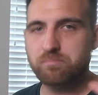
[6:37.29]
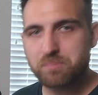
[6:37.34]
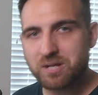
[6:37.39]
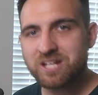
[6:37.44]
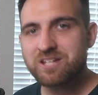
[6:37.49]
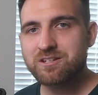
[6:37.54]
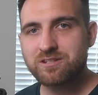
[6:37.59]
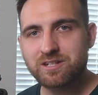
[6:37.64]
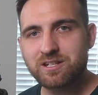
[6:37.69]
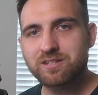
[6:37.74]

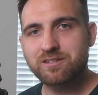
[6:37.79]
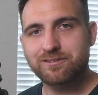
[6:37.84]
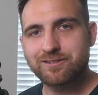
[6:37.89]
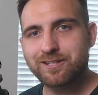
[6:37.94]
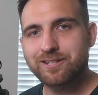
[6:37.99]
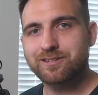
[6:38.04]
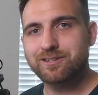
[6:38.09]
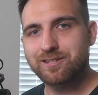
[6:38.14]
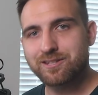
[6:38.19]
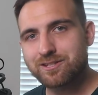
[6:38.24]
Bet you didn't
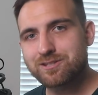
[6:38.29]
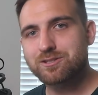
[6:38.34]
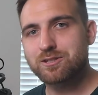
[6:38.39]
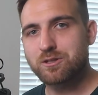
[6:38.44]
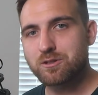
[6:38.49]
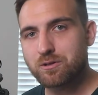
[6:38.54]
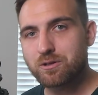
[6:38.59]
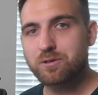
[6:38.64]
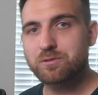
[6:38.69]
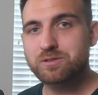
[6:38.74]
think that
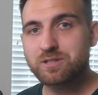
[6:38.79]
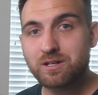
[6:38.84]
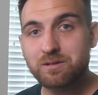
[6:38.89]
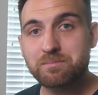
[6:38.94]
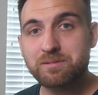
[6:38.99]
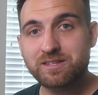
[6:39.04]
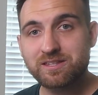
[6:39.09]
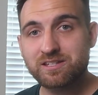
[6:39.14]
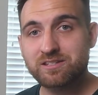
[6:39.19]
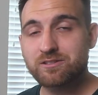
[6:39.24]
this tutorial was
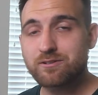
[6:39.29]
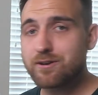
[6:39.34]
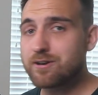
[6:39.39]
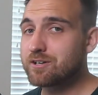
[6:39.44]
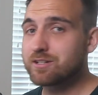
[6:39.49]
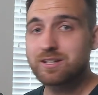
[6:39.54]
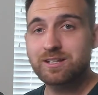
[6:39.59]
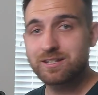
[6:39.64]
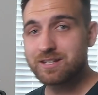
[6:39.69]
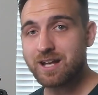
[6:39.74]
going to be this
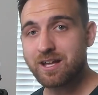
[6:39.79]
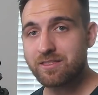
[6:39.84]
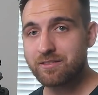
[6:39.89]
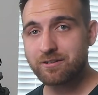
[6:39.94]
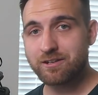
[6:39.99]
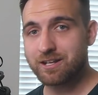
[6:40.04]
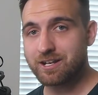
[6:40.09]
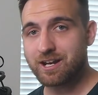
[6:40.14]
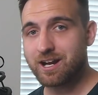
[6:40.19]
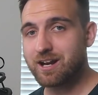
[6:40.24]
long.
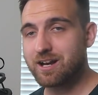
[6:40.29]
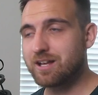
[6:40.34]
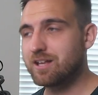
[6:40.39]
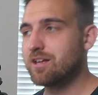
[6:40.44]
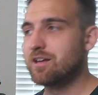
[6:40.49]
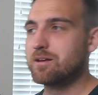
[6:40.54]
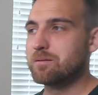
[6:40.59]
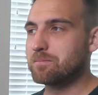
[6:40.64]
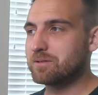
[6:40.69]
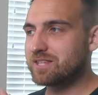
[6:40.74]
Neither did
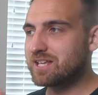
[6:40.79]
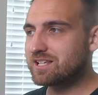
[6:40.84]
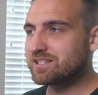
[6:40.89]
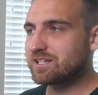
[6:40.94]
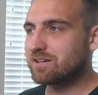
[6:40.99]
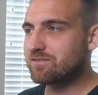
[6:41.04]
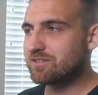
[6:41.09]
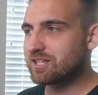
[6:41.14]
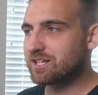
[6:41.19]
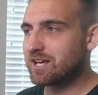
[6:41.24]
I, but
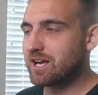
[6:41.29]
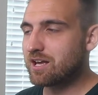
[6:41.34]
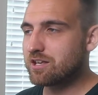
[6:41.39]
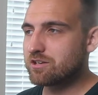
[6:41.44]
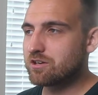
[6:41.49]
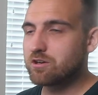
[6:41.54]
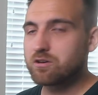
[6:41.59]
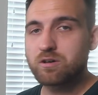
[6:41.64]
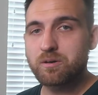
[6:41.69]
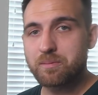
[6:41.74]
that's everything
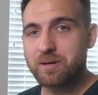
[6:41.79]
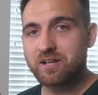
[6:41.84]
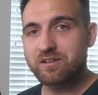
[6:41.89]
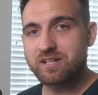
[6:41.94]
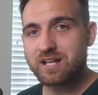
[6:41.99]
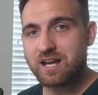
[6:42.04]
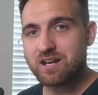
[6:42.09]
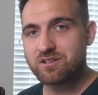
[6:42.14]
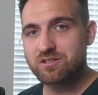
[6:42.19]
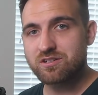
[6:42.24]
I know
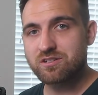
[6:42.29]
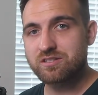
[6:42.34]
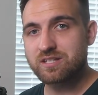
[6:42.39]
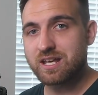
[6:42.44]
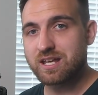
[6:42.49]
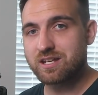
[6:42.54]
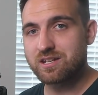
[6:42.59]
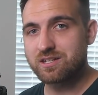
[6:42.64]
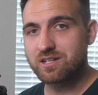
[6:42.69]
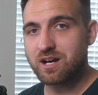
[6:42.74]
about
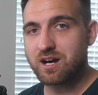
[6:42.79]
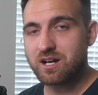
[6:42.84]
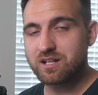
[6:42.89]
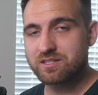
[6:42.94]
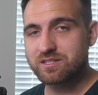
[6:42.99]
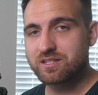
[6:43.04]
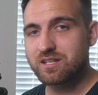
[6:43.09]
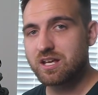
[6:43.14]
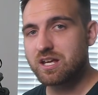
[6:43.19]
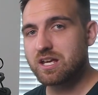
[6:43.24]
dashes and
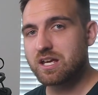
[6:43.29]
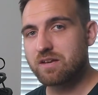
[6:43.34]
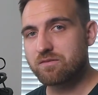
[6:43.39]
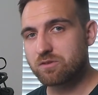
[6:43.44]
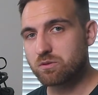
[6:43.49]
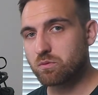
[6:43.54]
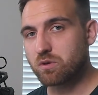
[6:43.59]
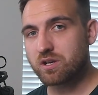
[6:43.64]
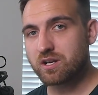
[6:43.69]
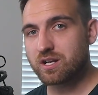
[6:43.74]
dots.
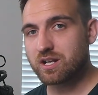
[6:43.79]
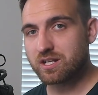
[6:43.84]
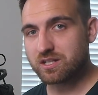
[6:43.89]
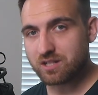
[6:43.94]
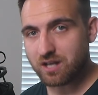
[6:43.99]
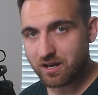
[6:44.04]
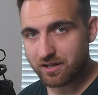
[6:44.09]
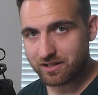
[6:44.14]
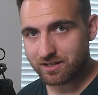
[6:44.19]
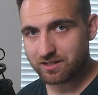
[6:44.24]
If you wanted
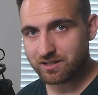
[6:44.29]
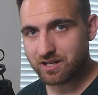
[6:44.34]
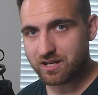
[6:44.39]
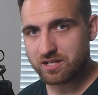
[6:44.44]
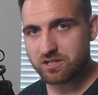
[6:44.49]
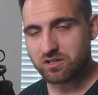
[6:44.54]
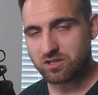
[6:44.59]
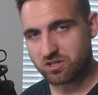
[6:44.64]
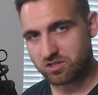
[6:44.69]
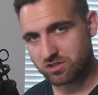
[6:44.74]
a dotted
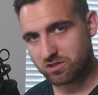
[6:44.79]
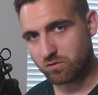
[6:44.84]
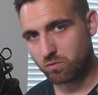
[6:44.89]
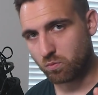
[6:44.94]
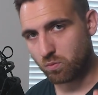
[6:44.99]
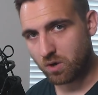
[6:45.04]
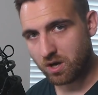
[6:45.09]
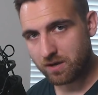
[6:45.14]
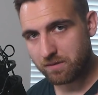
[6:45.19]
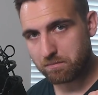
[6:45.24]
line, you could just
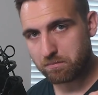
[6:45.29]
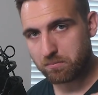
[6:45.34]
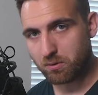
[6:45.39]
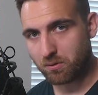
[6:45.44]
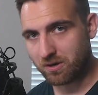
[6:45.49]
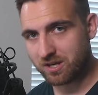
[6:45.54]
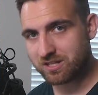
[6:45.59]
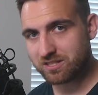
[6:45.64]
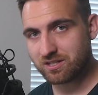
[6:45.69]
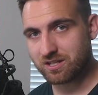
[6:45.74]
do one
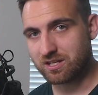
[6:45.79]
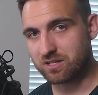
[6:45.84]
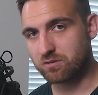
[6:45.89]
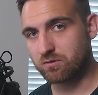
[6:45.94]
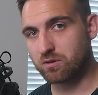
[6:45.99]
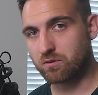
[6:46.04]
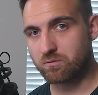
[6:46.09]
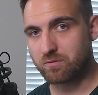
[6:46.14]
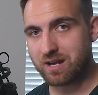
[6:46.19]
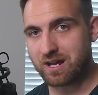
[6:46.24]
point and
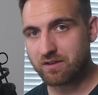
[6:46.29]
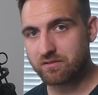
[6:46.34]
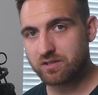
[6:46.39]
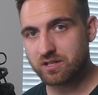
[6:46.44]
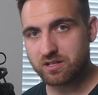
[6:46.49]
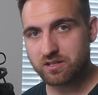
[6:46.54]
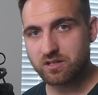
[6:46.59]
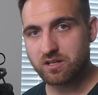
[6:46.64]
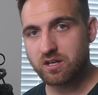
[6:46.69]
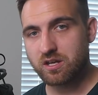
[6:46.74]
do a
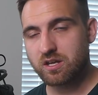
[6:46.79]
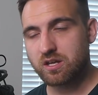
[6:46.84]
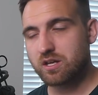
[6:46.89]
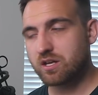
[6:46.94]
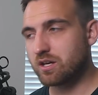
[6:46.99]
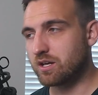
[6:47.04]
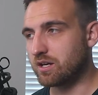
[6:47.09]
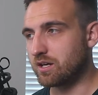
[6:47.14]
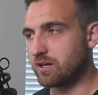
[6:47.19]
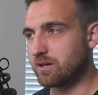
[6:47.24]
rounded
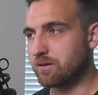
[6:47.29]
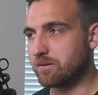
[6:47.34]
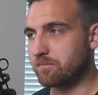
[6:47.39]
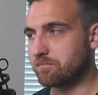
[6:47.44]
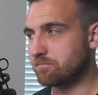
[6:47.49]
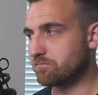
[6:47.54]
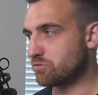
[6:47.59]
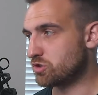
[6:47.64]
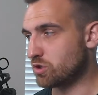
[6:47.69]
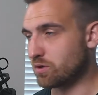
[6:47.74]

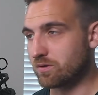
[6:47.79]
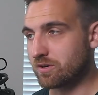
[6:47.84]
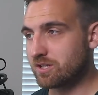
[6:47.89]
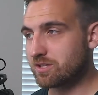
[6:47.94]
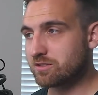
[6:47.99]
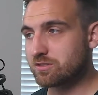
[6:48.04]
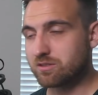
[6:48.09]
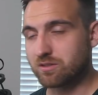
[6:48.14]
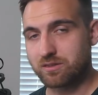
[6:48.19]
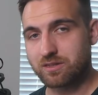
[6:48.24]
um,
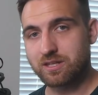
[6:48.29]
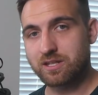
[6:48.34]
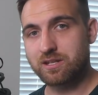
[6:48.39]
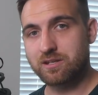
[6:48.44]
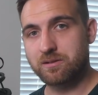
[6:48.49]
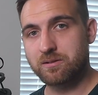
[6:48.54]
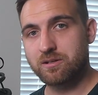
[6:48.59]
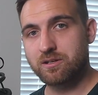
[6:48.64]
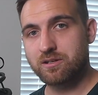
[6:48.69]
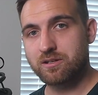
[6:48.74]
join. So
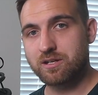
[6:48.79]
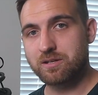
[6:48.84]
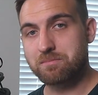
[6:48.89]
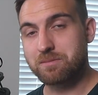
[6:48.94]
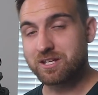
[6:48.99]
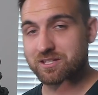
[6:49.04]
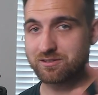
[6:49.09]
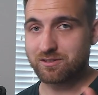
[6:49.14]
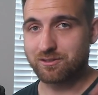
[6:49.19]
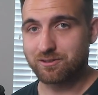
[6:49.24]
then
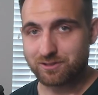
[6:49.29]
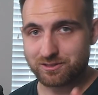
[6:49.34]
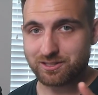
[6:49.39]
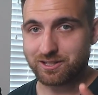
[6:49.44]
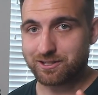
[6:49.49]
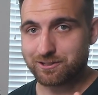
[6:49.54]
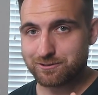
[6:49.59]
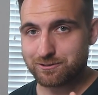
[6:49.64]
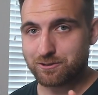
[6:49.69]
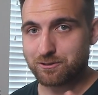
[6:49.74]
it basically
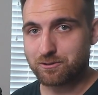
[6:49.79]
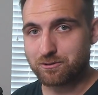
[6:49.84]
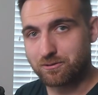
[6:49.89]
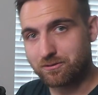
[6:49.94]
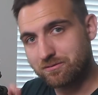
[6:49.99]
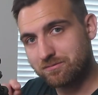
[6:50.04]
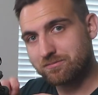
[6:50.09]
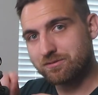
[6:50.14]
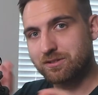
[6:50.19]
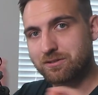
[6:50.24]
looks like a
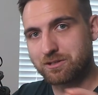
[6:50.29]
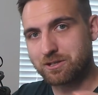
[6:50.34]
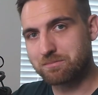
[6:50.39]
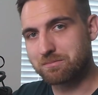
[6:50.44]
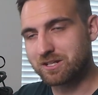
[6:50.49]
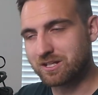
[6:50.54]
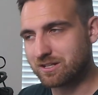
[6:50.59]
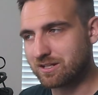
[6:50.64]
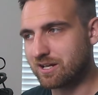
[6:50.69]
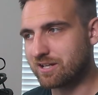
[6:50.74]
circle. It
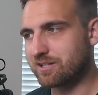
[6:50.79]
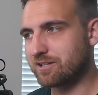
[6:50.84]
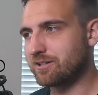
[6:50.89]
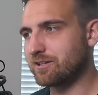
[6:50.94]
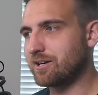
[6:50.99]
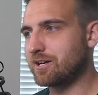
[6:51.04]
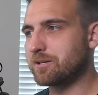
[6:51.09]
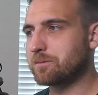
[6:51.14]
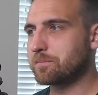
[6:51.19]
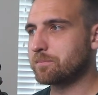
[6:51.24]
can be a
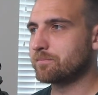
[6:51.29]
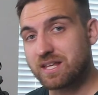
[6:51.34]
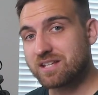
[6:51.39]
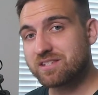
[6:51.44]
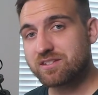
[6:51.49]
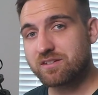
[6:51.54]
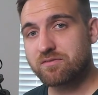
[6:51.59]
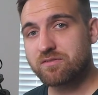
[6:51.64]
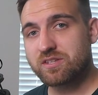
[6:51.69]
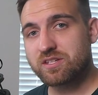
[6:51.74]
dotted line. But
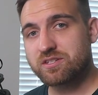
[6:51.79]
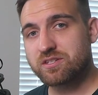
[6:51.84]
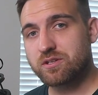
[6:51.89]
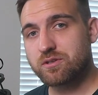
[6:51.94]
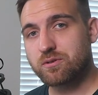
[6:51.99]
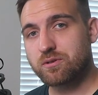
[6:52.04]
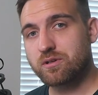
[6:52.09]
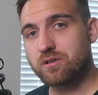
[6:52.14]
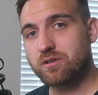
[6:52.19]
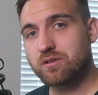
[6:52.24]
that's it for this
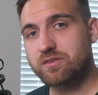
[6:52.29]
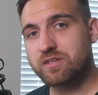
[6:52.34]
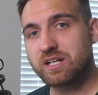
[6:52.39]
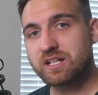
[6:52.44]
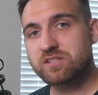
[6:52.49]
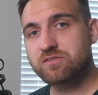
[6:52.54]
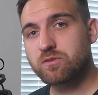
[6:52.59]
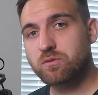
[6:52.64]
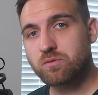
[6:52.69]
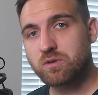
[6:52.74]
tutorial.
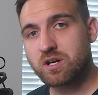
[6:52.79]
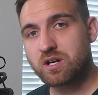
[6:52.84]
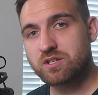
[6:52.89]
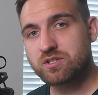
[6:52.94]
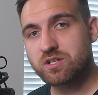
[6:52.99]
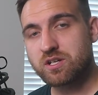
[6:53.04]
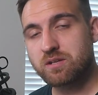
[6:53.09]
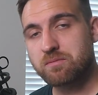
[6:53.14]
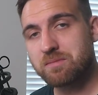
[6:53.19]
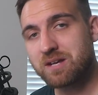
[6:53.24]
Thanks for
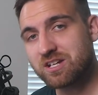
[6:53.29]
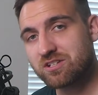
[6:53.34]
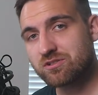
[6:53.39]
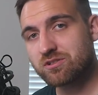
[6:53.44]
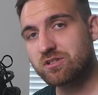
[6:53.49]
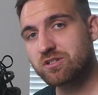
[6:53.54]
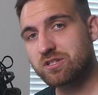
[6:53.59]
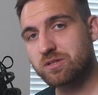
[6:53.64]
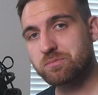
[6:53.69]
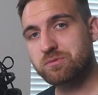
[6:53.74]
watching. Make
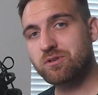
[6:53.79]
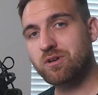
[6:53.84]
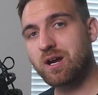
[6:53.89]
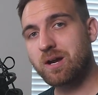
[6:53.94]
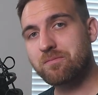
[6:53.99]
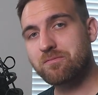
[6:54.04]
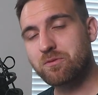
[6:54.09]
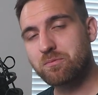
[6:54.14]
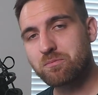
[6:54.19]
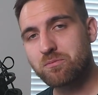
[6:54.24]
sure you
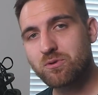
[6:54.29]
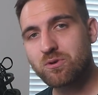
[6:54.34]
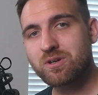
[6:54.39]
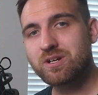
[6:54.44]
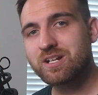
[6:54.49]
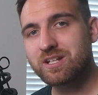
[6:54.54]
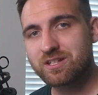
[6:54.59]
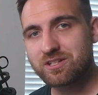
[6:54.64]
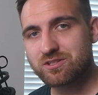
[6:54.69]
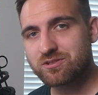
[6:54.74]
subscribe for
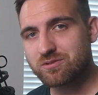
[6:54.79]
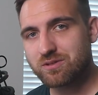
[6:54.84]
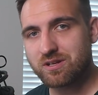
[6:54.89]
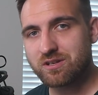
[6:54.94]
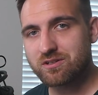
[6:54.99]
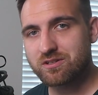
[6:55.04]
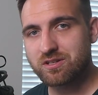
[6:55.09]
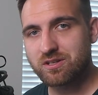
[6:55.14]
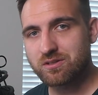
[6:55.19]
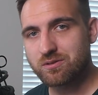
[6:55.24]
more
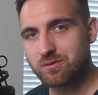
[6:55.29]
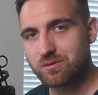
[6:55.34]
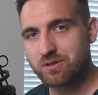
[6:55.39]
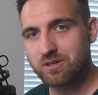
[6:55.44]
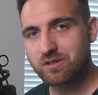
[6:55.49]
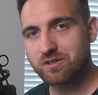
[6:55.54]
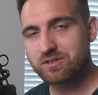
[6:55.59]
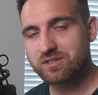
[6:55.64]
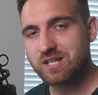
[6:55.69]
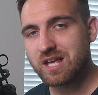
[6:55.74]
Illustrator
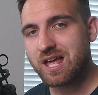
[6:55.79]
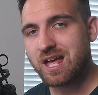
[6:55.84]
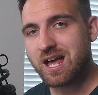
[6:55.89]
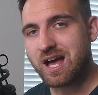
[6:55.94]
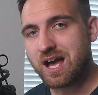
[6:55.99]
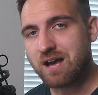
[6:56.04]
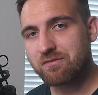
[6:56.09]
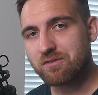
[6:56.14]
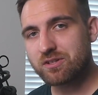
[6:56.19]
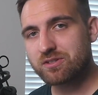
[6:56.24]
tutorials.
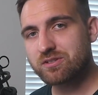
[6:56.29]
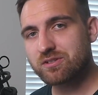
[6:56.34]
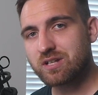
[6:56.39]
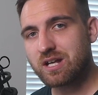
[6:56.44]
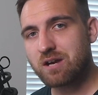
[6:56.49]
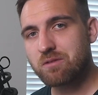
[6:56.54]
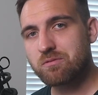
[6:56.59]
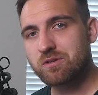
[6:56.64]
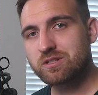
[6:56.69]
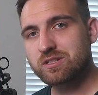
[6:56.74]
I've also
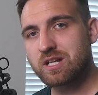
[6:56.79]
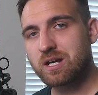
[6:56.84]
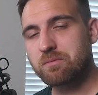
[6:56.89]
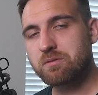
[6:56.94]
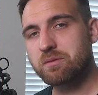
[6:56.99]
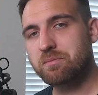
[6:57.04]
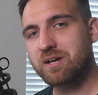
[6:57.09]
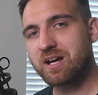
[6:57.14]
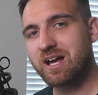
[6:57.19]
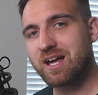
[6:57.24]
got one
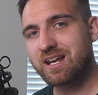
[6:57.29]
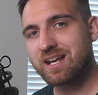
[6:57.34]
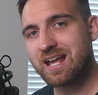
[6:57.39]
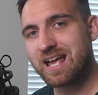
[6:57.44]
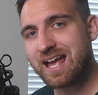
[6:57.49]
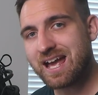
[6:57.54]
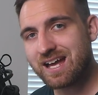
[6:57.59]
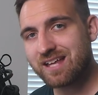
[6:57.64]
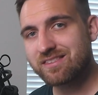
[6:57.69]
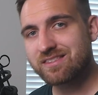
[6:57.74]
coming about how
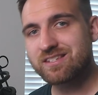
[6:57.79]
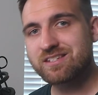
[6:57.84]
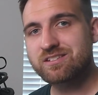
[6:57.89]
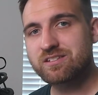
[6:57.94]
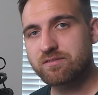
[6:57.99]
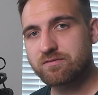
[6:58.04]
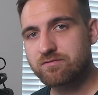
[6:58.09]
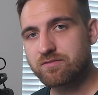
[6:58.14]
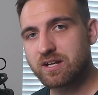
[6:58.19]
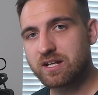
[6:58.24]
to add
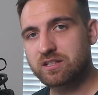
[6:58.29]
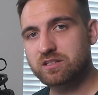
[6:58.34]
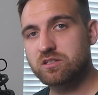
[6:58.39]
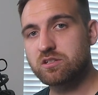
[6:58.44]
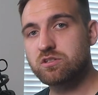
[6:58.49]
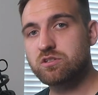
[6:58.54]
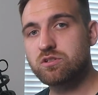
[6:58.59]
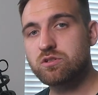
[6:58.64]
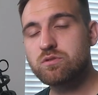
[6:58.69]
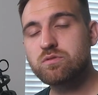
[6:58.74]
this
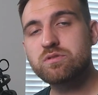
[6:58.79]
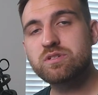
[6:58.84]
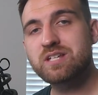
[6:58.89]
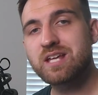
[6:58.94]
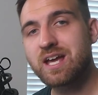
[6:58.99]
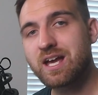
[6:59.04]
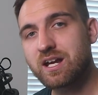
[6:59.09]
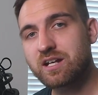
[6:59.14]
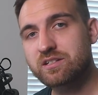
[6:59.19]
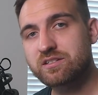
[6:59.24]
effect to
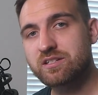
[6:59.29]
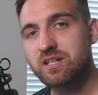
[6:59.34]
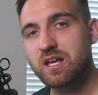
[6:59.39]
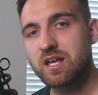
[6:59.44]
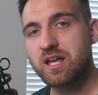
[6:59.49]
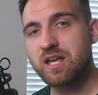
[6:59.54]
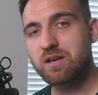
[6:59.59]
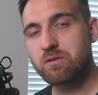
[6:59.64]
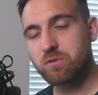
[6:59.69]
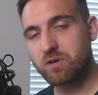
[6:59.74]
text,
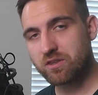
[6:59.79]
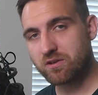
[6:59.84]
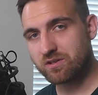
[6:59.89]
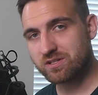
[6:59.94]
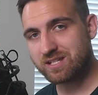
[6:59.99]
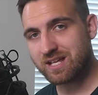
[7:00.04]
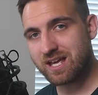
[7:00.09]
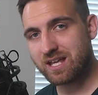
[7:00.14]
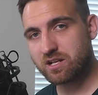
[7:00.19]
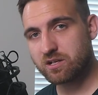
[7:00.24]

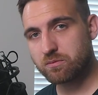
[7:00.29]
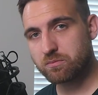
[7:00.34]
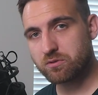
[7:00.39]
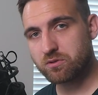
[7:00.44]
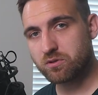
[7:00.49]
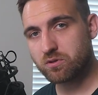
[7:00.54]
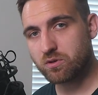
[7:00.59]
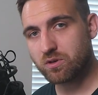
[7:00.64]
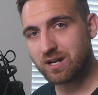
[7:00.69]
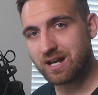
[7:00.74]
whether it's
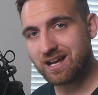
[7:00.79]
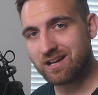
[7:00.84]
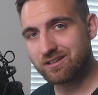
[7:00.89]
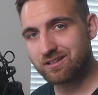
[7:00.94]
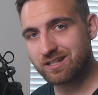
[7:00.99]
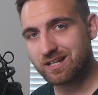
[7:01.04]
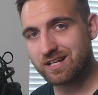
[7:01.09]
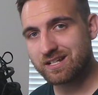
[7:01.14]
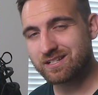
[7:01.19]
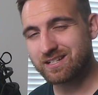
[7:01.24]
editable or
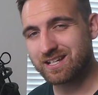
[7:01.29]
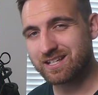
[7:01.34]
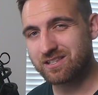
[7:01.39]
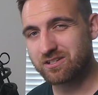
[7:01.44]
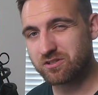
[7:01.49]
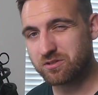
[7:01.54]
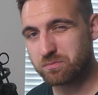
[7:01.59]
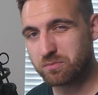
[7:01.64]
outlined, and